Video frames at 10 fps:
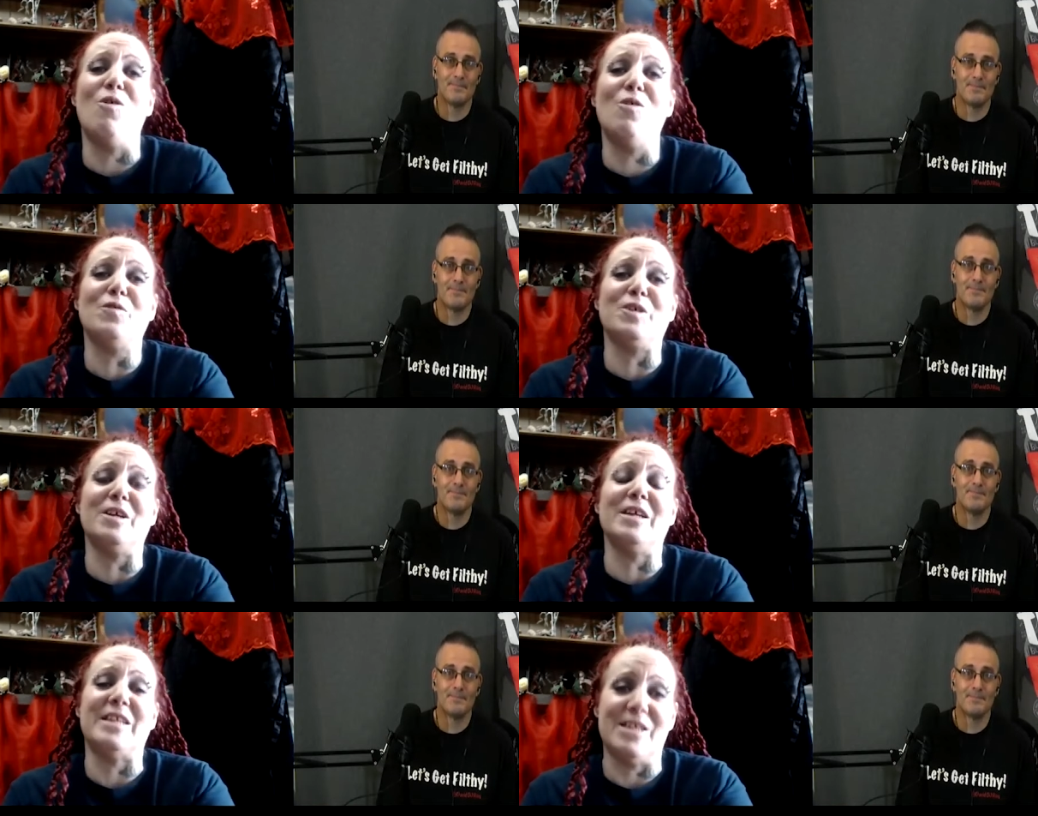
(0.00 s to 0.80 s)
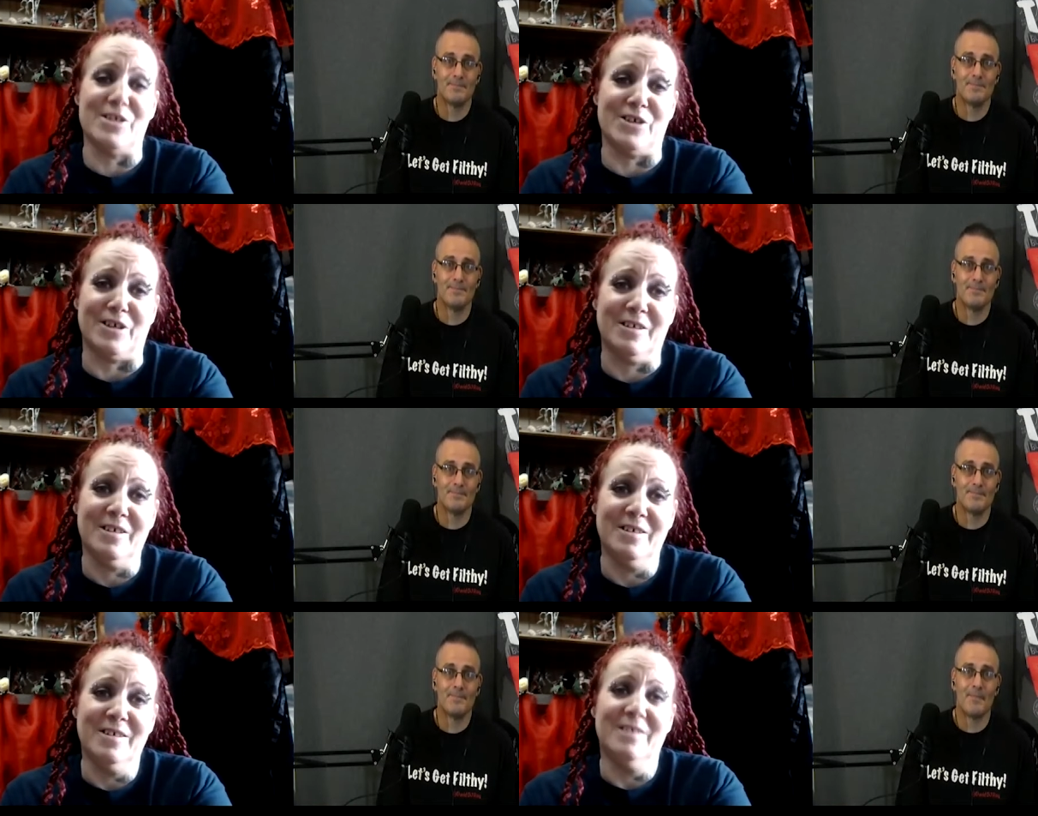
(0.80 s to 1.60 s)
Speaker 1: over a year.
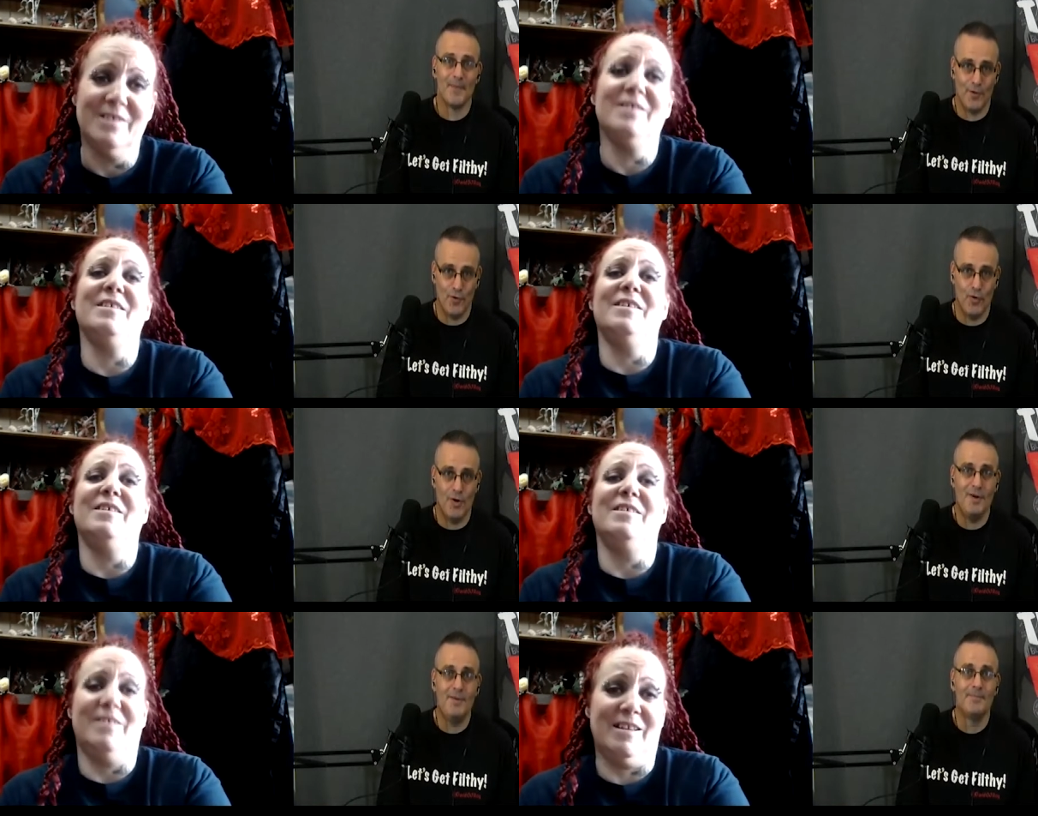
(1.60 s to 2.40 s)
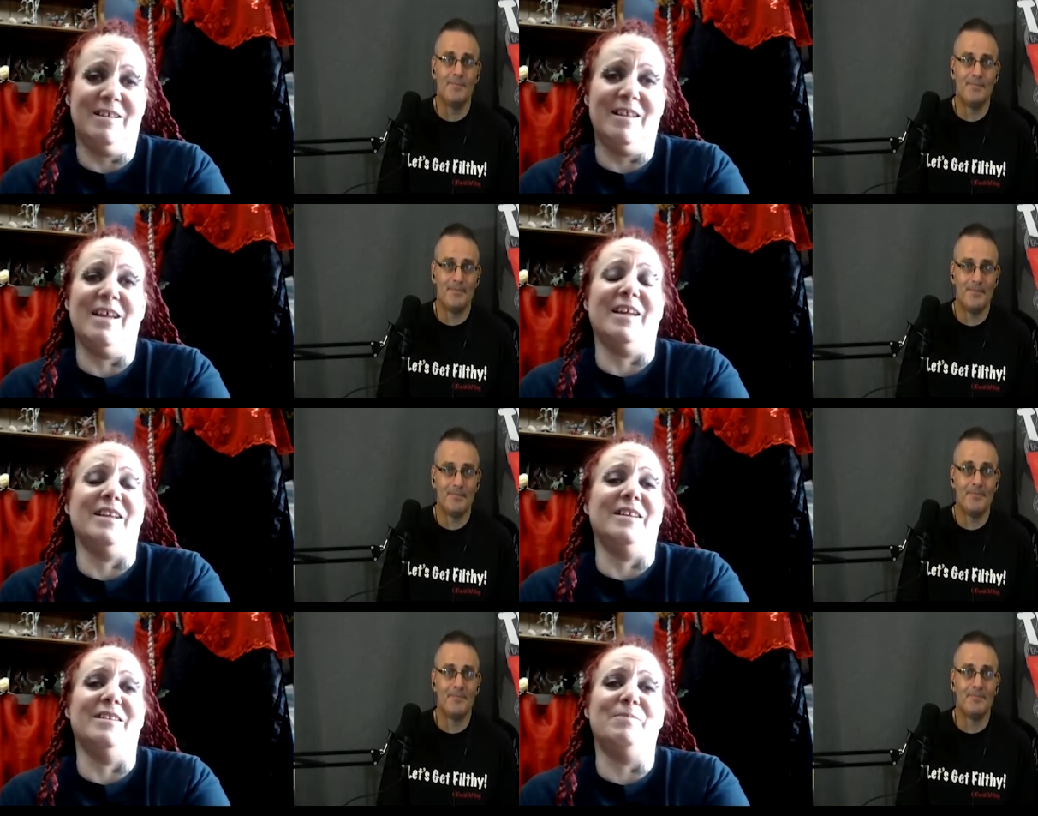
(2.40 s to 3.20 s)
Cool.
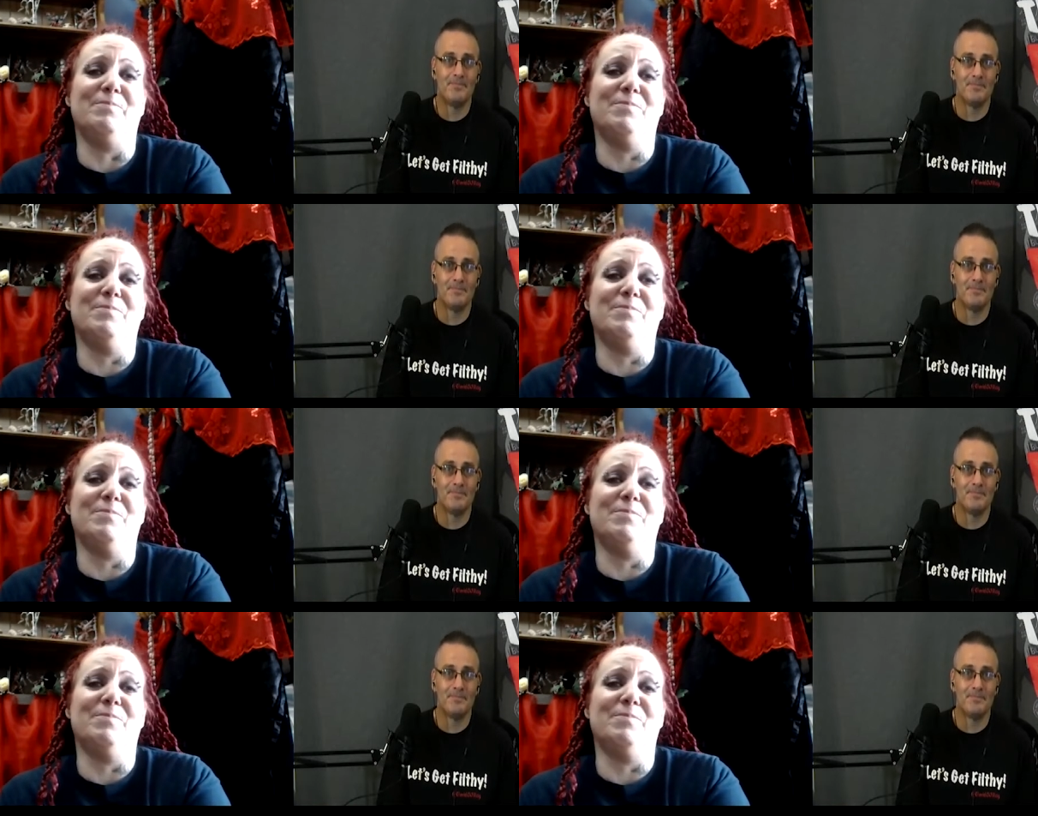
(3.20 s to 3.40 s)
And